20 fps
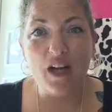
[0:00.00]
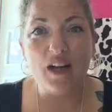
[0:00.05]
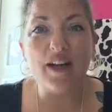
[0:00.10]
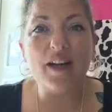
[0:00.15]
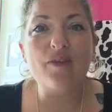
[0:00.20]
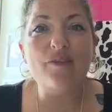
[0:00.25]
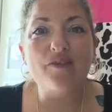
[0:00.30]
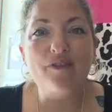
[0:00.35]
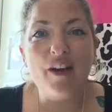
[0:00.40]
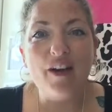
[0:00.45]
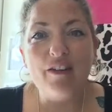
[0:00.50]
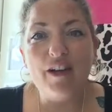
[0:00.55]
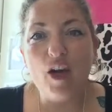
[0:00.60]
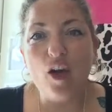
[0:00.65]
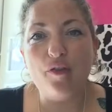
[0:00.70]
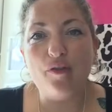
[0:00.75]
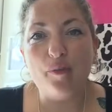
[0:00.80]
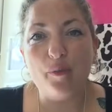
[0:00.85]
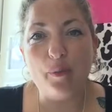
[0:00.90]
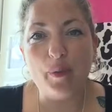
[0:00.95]
can very
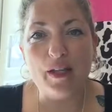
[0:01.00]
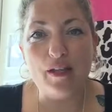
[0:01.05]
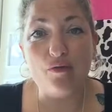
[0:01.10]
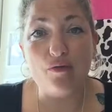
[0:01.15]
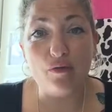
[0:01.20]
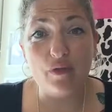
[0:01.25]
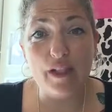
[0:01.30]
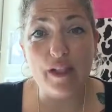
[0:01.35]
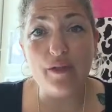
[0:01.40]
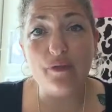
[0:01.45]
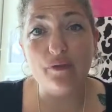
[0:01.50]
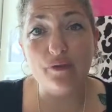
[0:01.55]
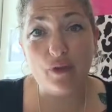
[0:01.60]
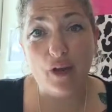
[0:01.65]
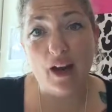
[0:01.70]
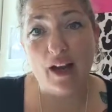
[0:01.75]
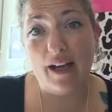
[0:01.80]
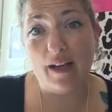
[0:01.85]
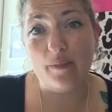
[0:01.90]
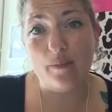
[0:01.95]
often be
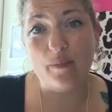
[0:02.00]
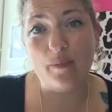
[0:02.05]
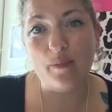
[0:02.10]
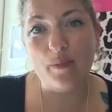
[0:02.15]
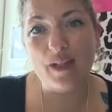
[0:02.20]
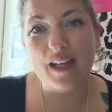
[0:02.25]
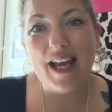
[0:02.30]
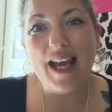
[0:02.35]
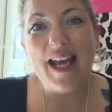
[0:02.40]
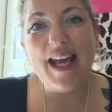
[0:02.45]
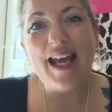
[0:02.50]
reframed